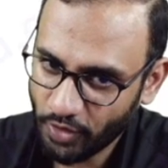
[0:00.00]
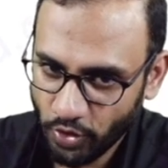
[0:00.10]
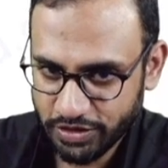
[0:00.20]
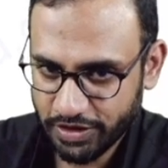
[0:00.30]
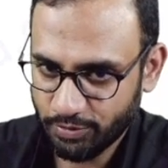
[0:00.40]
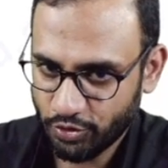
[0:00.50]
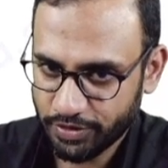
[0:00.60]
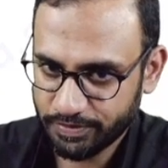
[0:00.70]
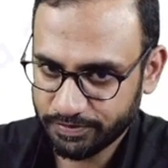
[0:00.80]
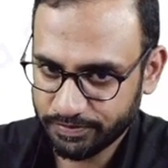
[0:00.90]
Austin
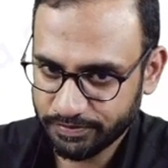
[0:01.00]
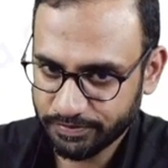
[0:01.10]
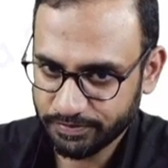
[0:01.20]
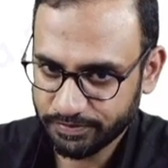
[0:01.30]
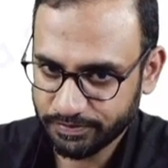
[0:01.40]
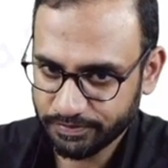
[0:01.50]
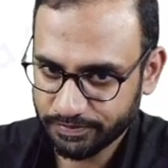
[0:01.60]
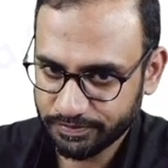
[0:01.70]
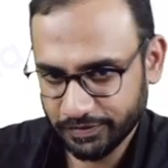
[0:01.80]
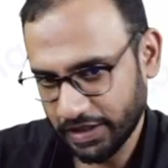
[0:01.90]
Moore.
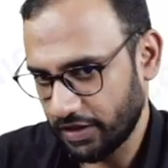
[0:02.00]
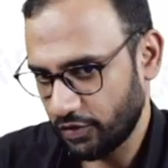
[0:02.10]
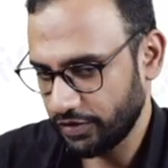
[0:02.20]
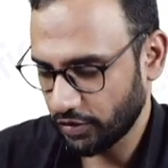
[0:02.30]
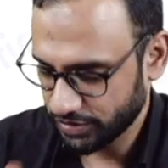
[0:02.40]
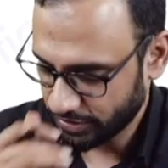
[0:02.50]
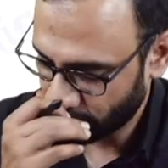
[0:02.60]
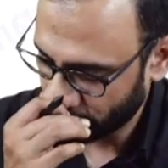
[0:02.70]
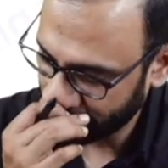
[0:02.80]
Then I'll go with Austin Moore.